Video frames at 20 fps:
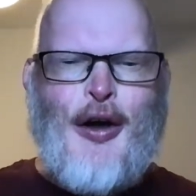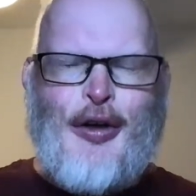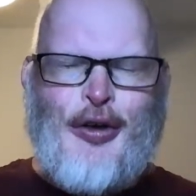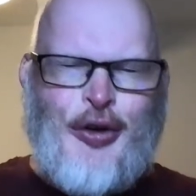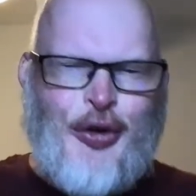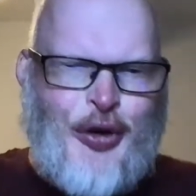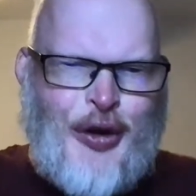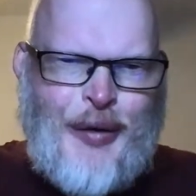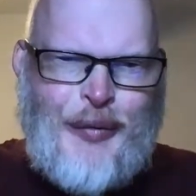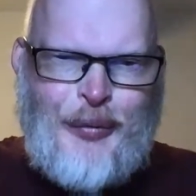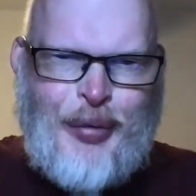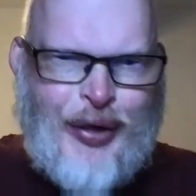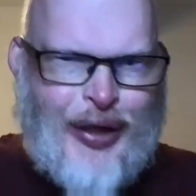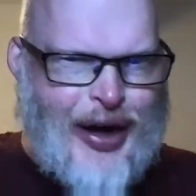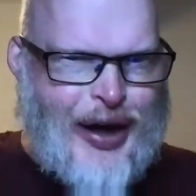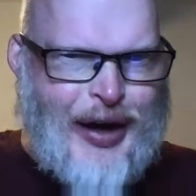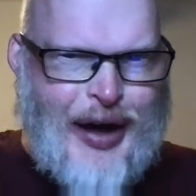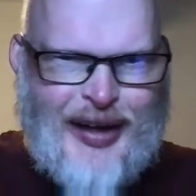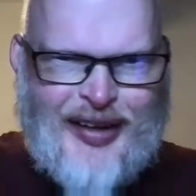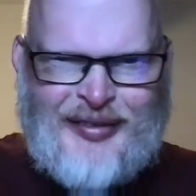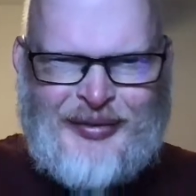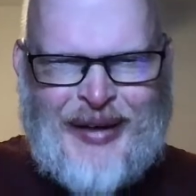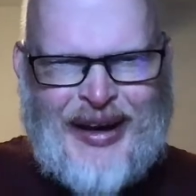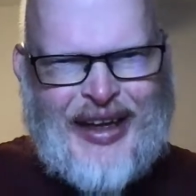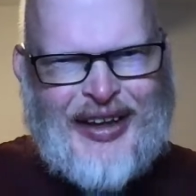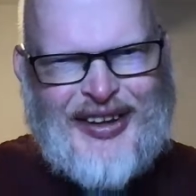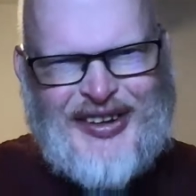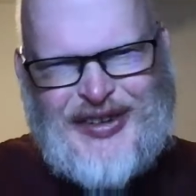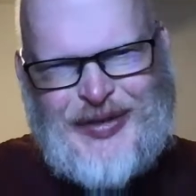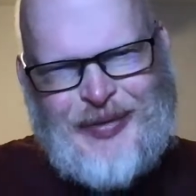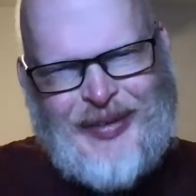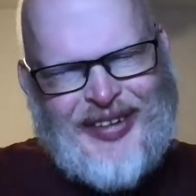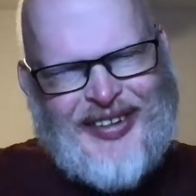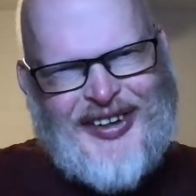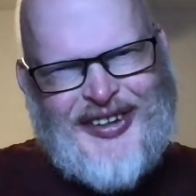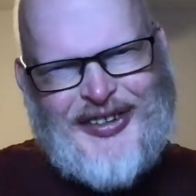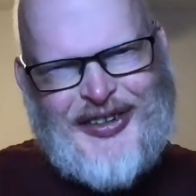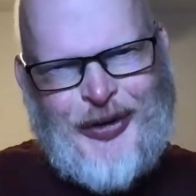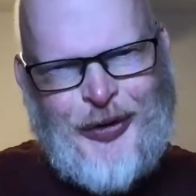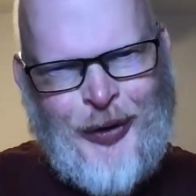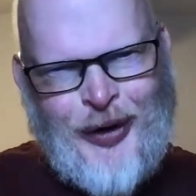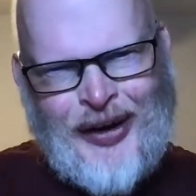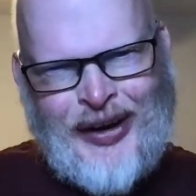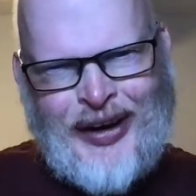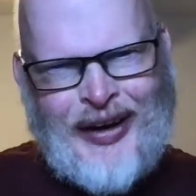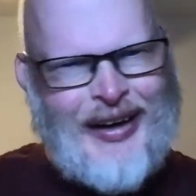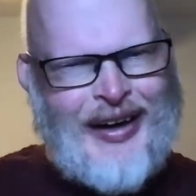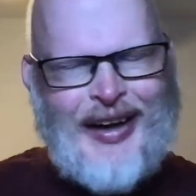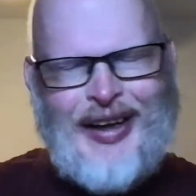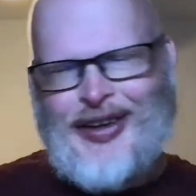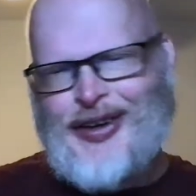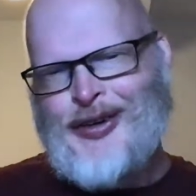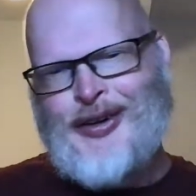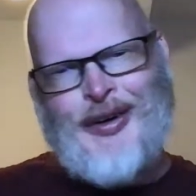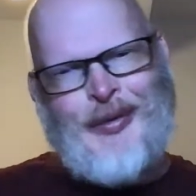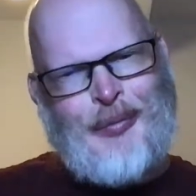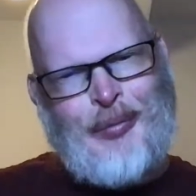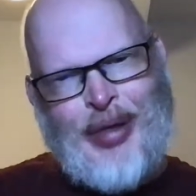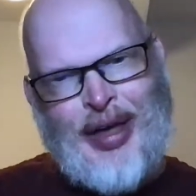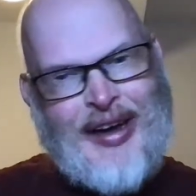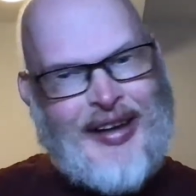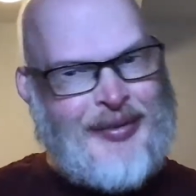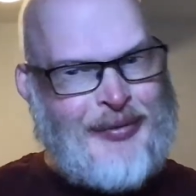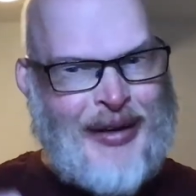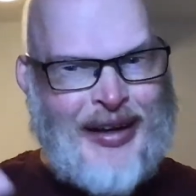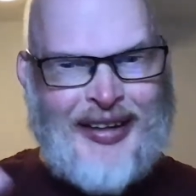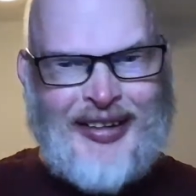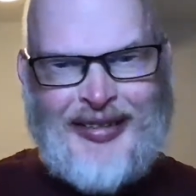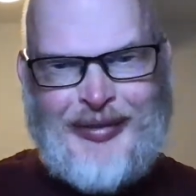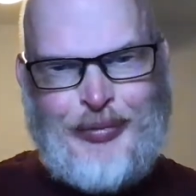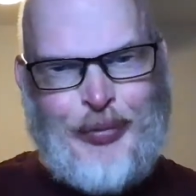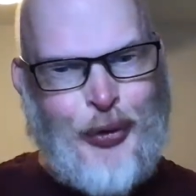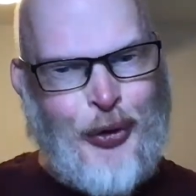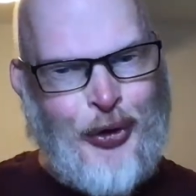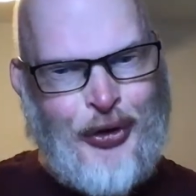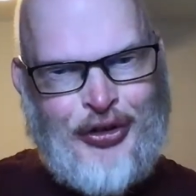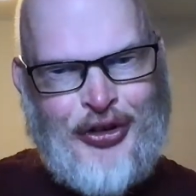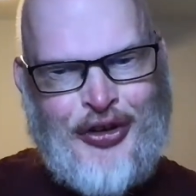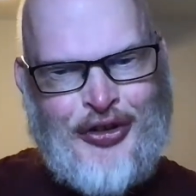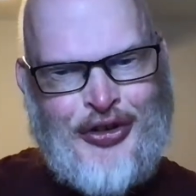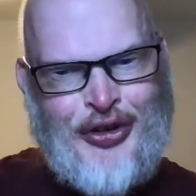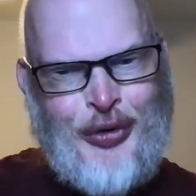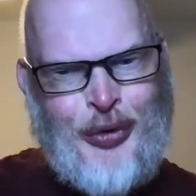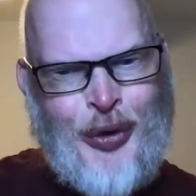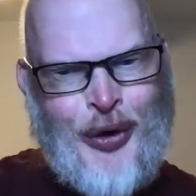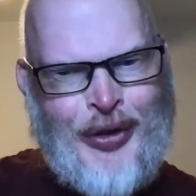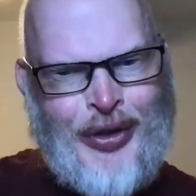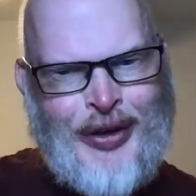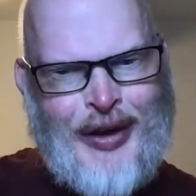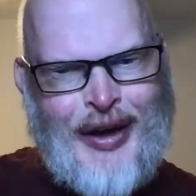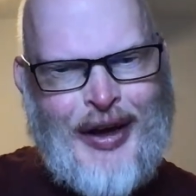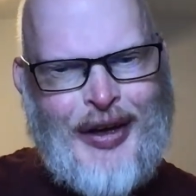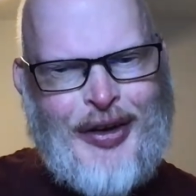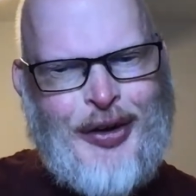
You can play as many instruments as you want. You can play as many sports as you want.